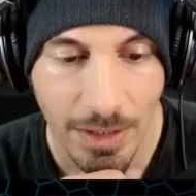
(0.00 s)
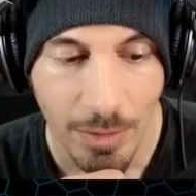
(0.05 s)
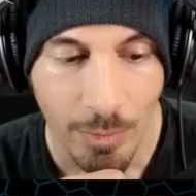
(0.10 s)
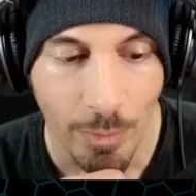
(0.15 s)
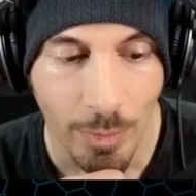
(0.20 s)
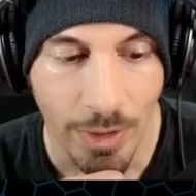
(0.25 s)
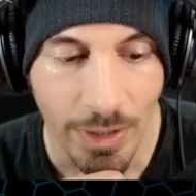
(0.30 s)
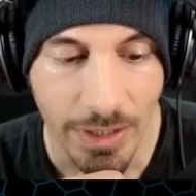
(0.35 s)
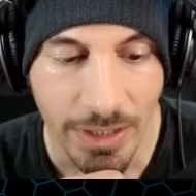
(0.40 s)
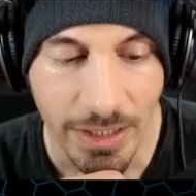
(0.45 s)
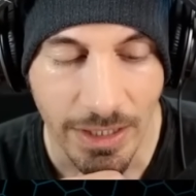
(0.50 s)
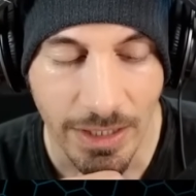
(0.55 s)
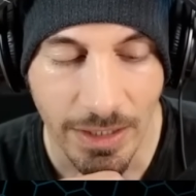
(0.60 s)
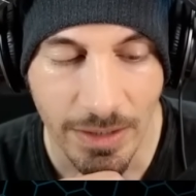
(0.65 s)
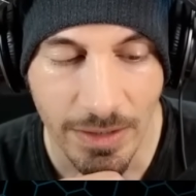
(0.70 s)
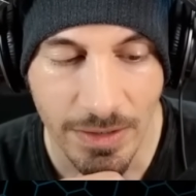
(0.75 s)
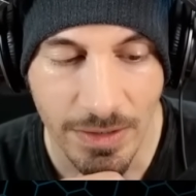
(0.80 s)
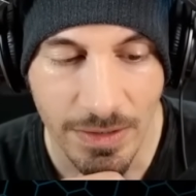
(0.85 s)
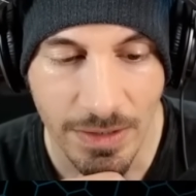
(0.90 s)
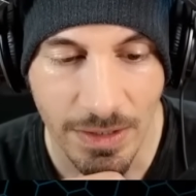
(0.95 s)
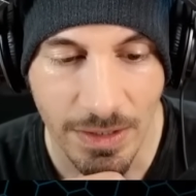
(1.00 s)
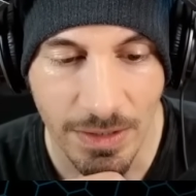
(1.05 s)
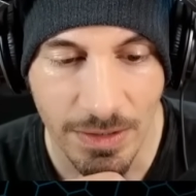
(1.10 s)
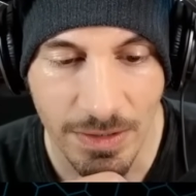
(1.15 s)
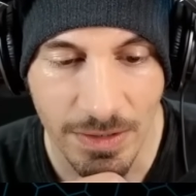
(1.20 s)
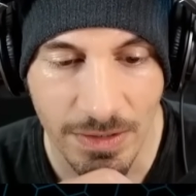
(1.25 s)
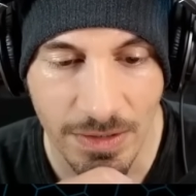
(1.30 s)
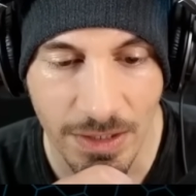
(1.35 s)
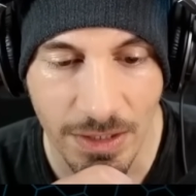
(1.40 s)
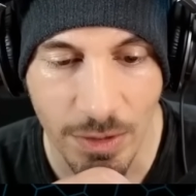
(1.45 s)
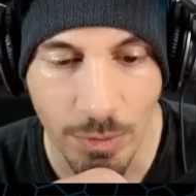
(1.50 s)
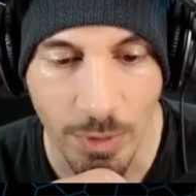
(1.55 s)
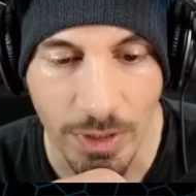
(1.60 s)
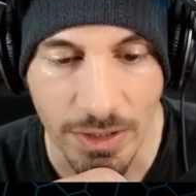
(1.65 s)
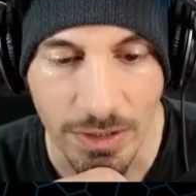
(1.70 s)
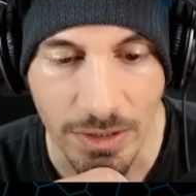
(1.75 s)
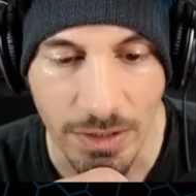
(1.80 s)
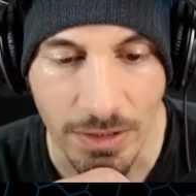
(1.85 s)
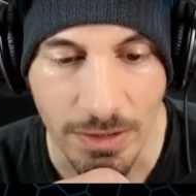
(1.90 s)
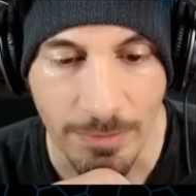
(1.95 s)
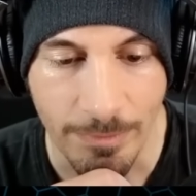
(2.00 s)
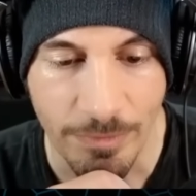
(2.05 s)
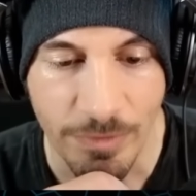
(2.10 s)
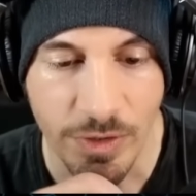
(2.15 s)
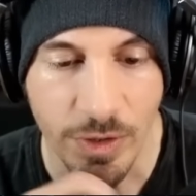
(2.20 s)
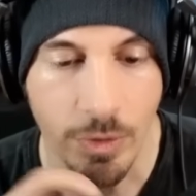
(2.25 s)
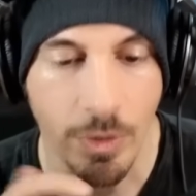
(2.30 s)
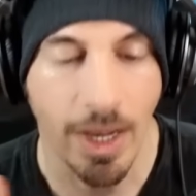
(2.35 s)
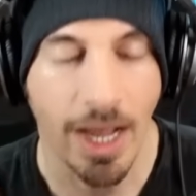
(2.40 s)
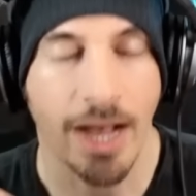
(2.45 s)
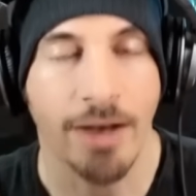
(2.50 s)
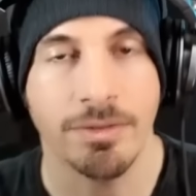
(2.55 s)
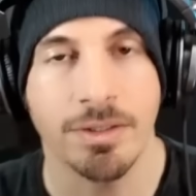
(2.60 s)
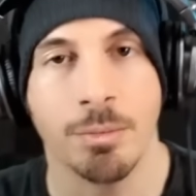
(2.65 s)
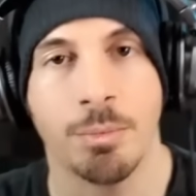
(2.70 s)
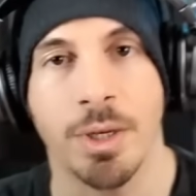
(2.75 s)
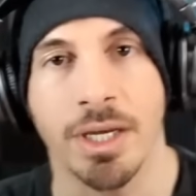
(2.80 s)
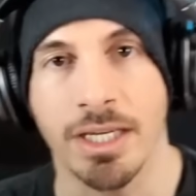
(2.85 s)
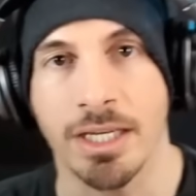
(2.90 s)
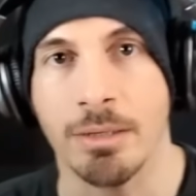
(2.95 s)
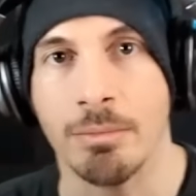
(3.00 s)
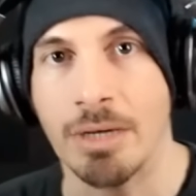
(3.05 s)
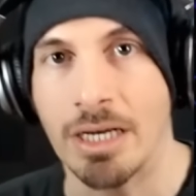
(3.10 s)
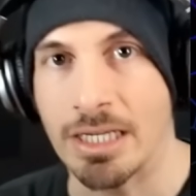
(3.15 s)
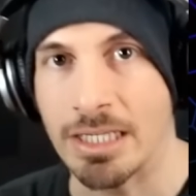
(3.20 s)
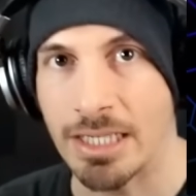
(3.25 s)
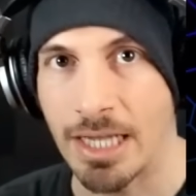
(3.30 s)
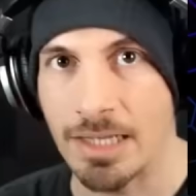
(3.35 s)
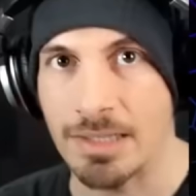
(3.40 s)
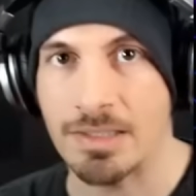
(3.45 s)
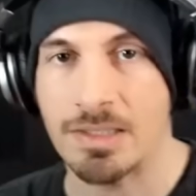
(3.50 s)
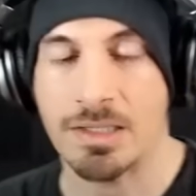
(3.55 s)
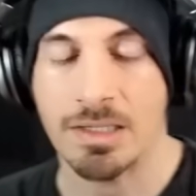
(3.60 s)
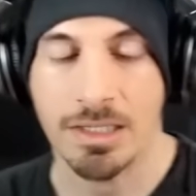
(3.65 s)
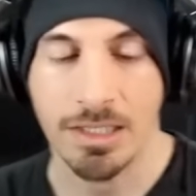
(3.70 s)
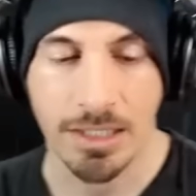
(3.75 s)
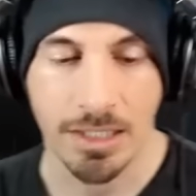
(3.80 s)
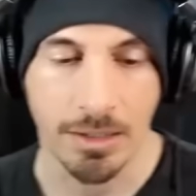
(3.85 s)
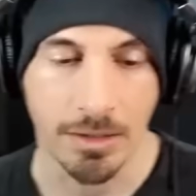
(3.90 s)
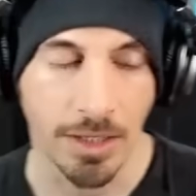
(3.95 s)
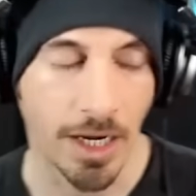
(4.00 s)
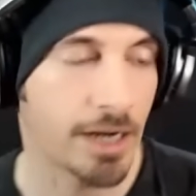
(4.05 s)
But here's here's the situation. So you have to pick him against Keeler.